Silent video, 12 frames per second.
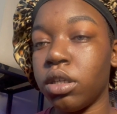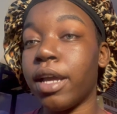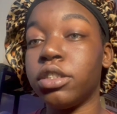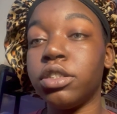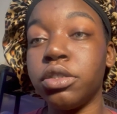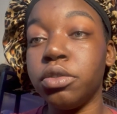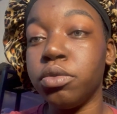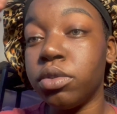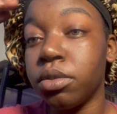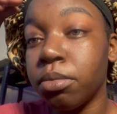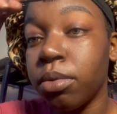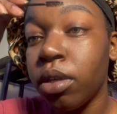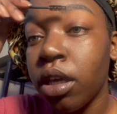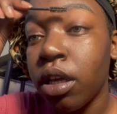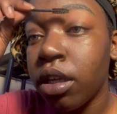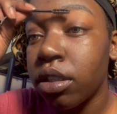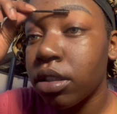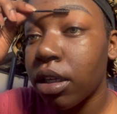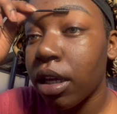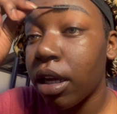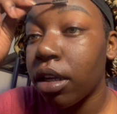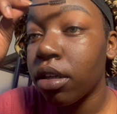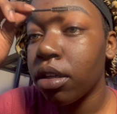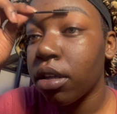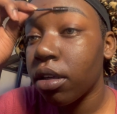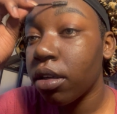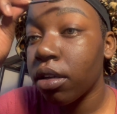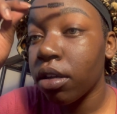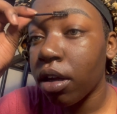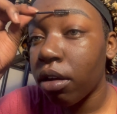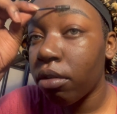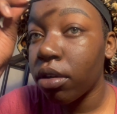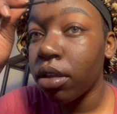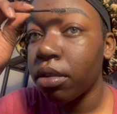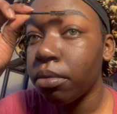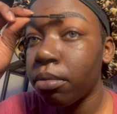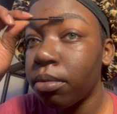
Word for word: I just use them to kind of go up.